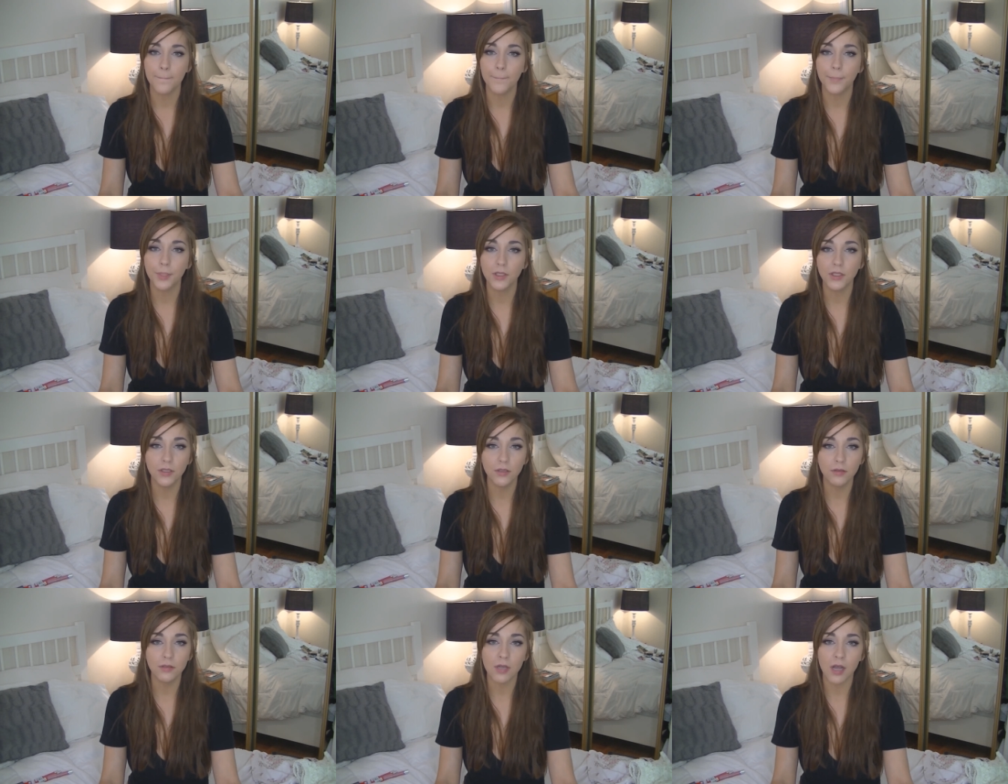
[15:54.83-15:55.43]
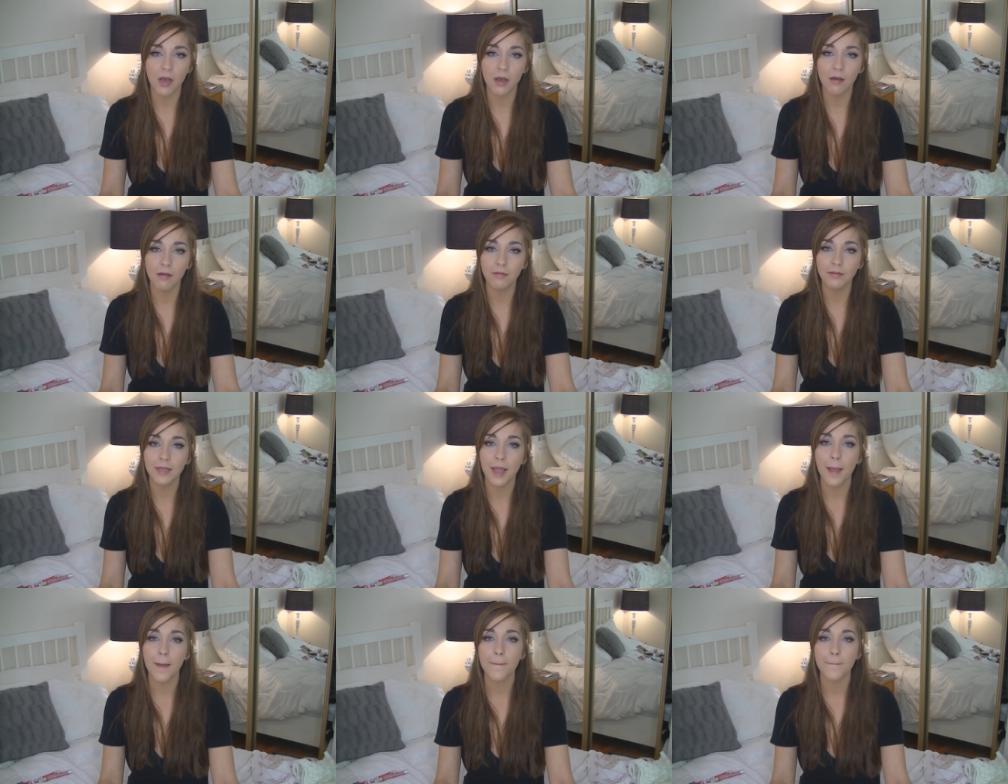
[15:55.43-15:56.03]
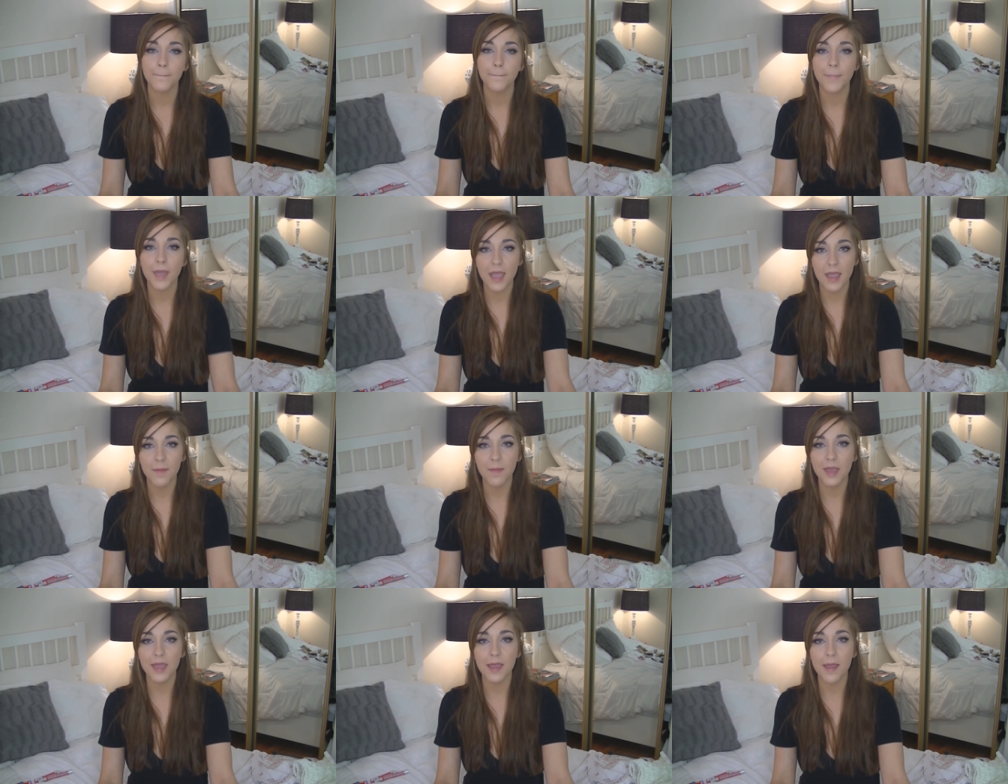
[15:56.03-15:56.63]
blue-toned
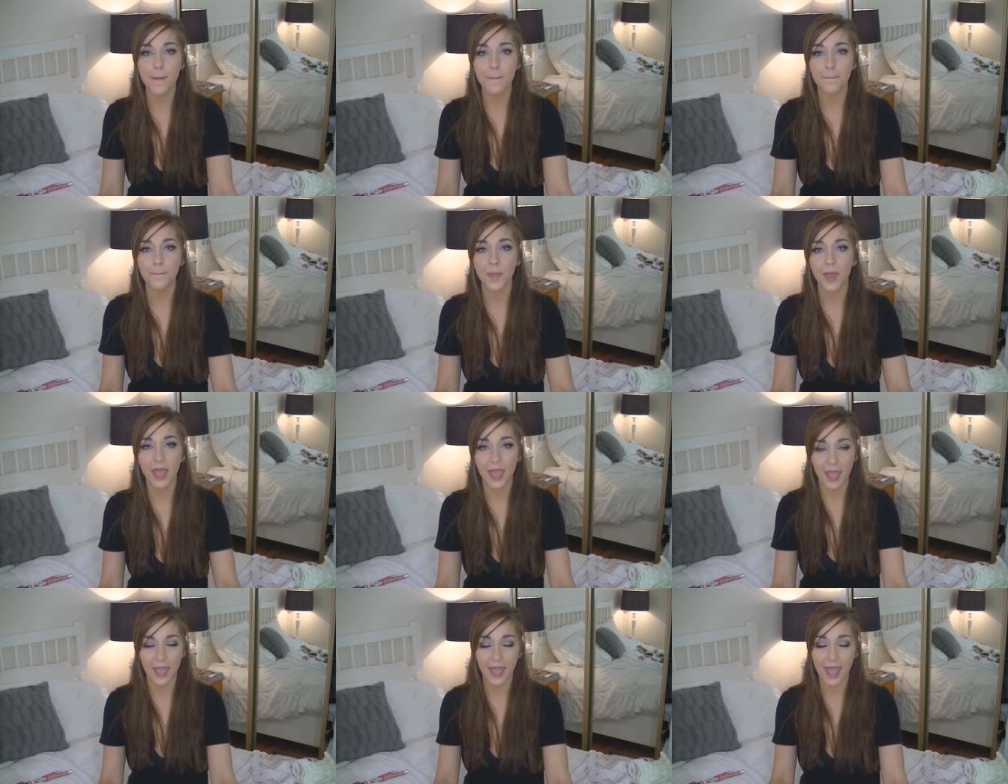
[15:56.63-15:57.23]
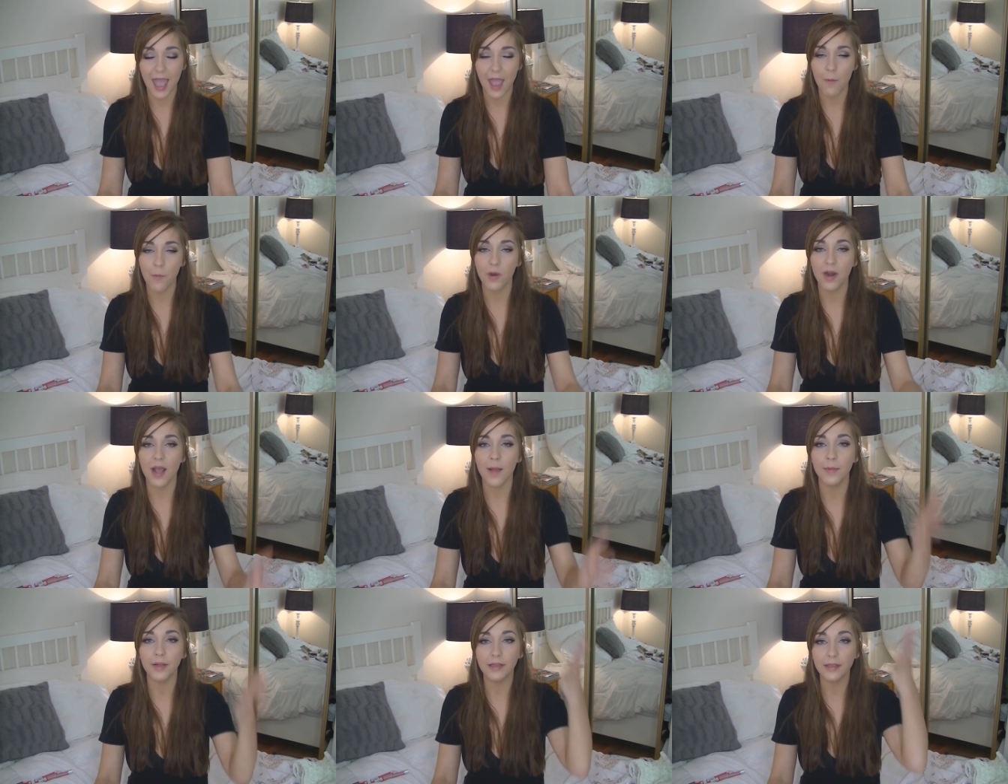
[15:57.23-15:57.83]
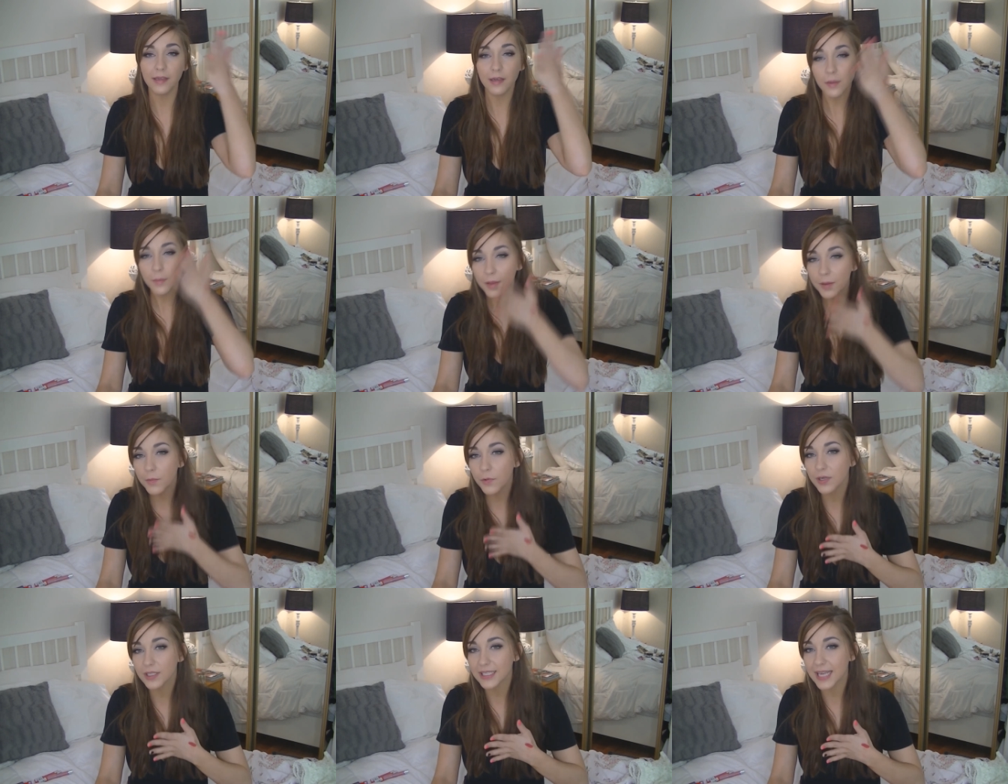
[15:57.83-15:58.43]
baby pink, and when I'm a little
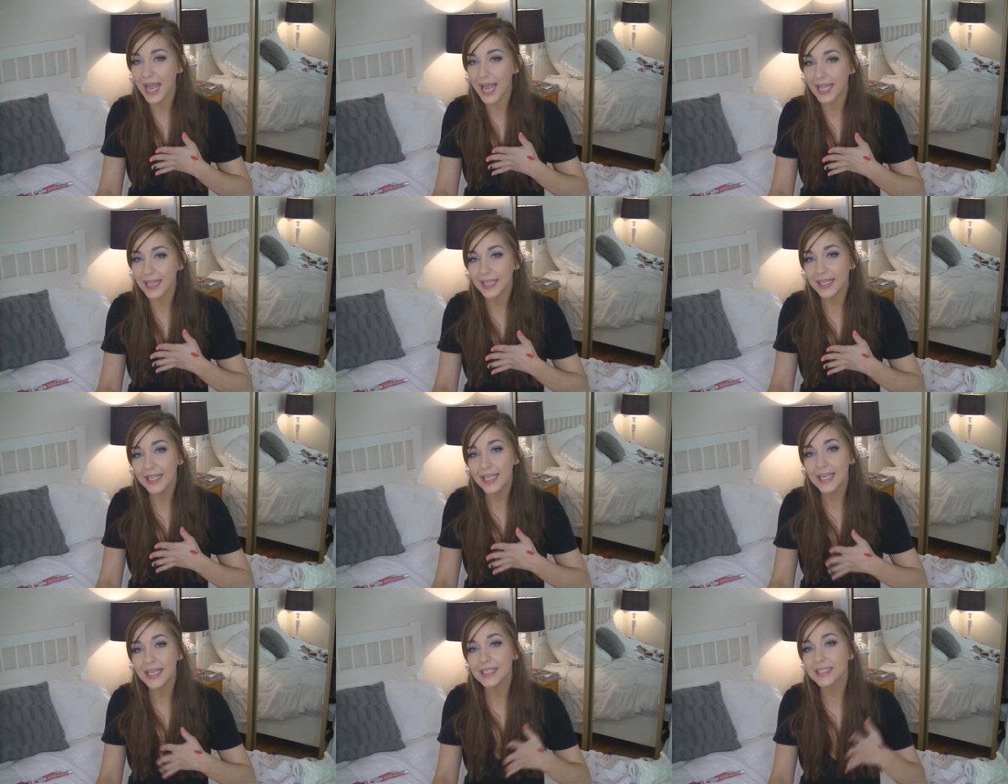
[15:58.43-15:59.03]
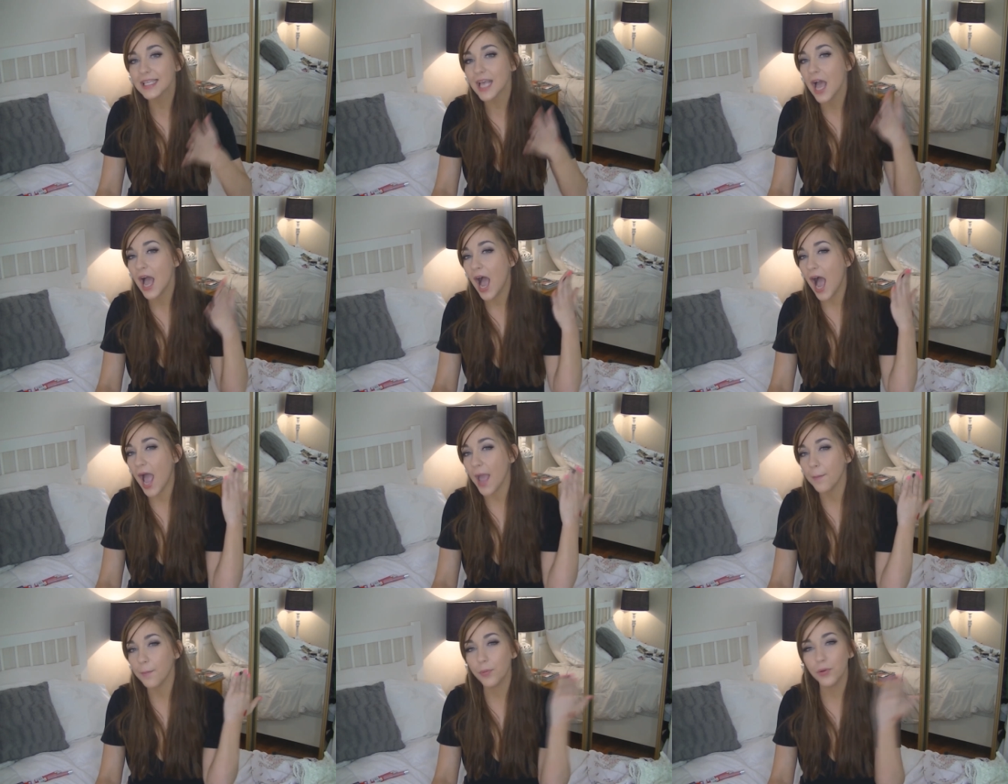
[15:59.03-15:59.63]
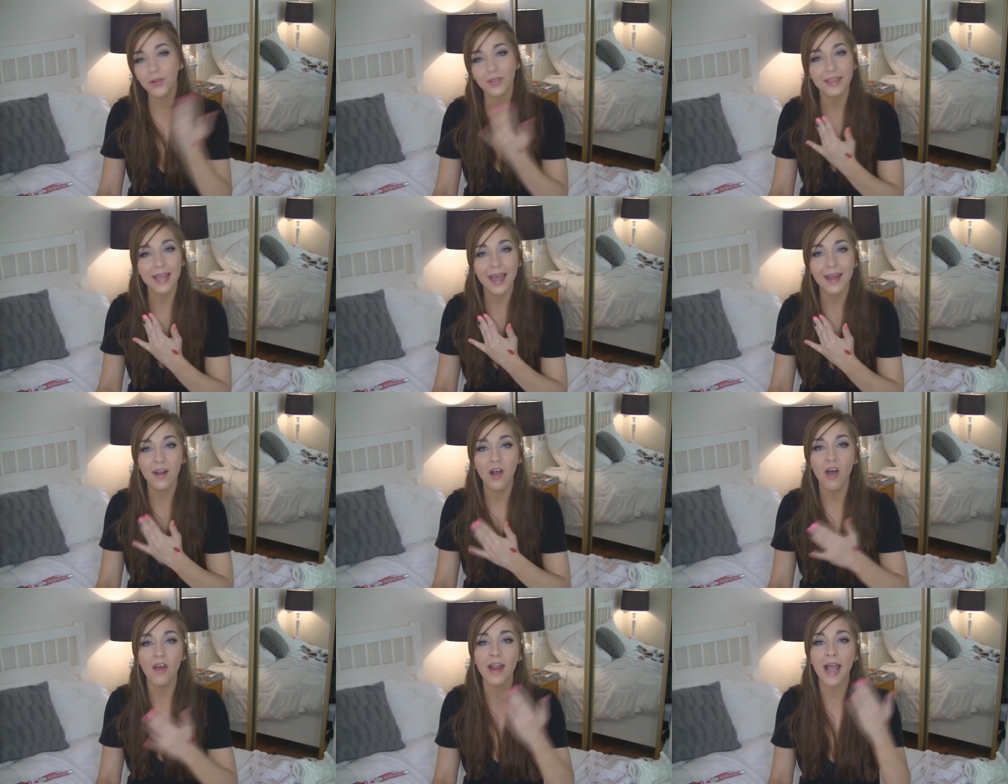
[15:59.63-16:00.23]
bit more tan than this, I put
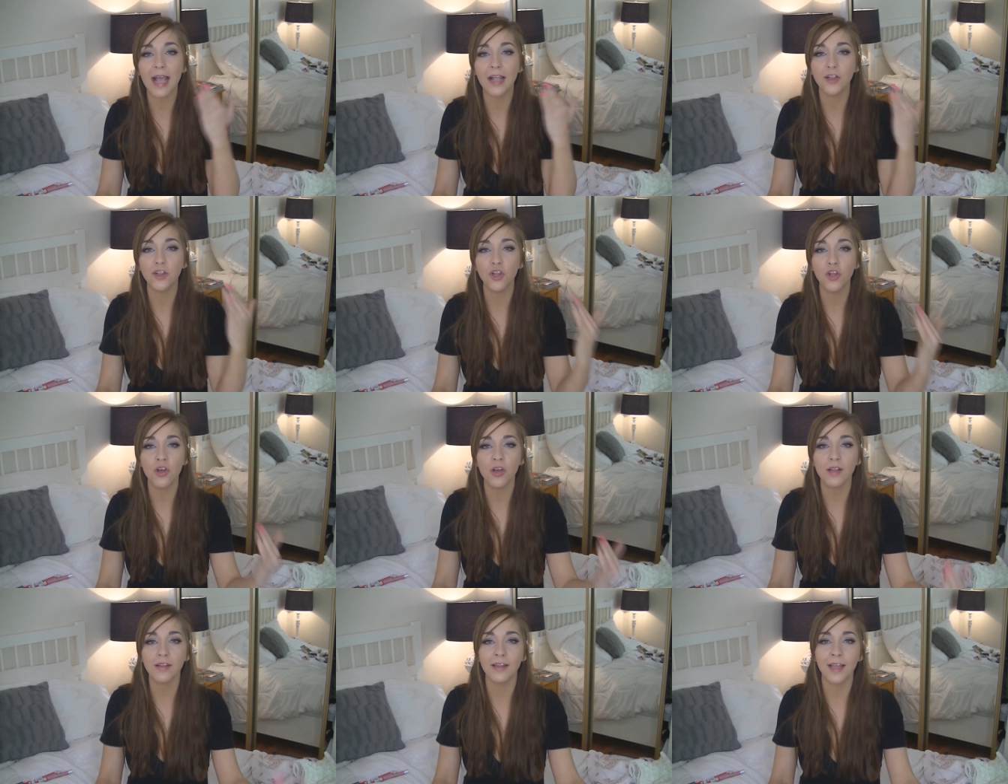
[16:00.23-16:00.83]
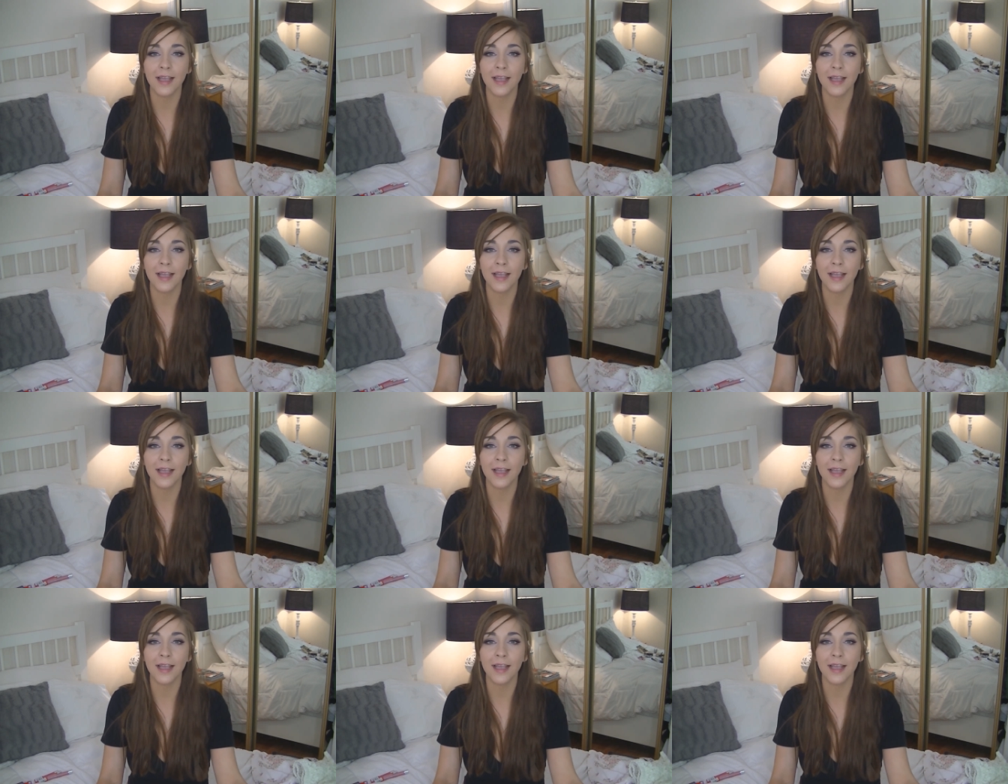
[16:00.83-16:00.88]
that on, I look